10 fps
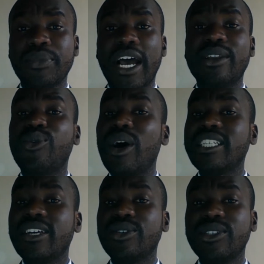And what
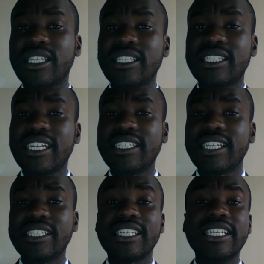are those
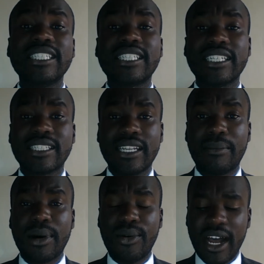instances? Instance
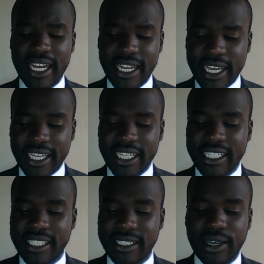number one
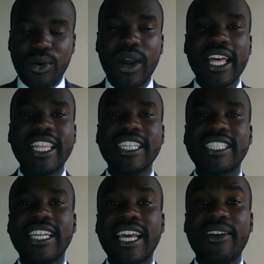is where there is a
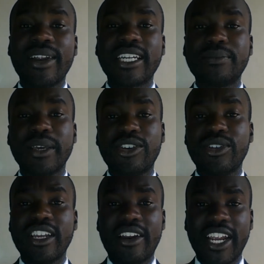direct
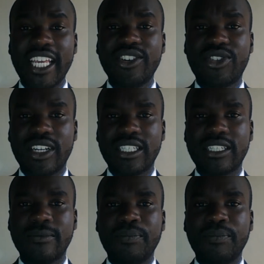pecuniary interest.